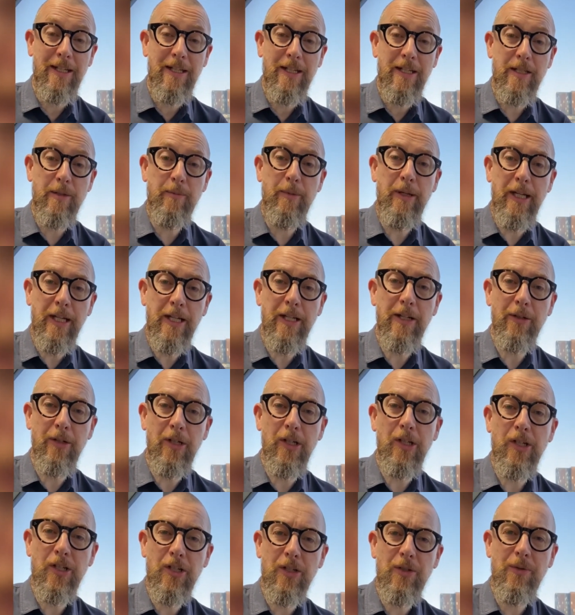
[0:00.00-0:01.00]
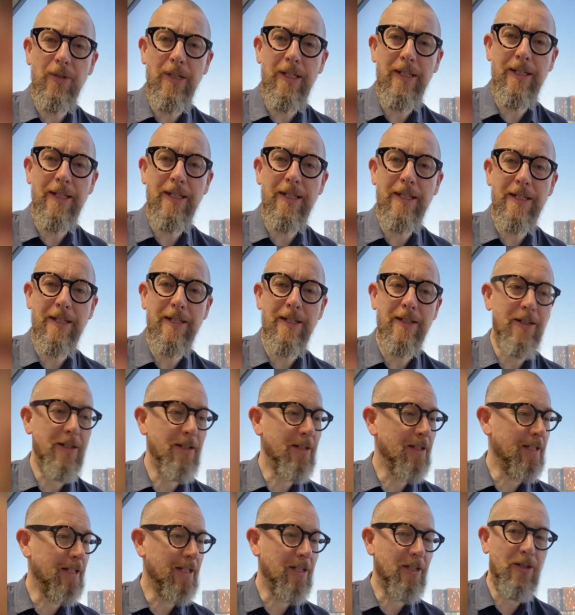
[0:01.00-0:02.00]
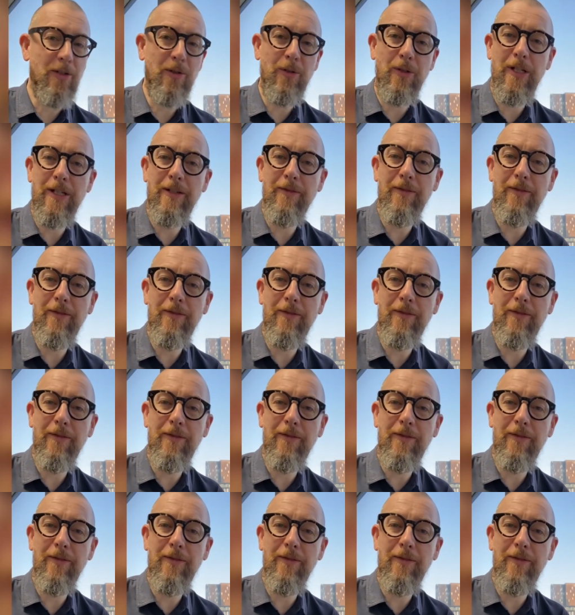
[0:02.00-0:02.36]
So be encouraged to read these stories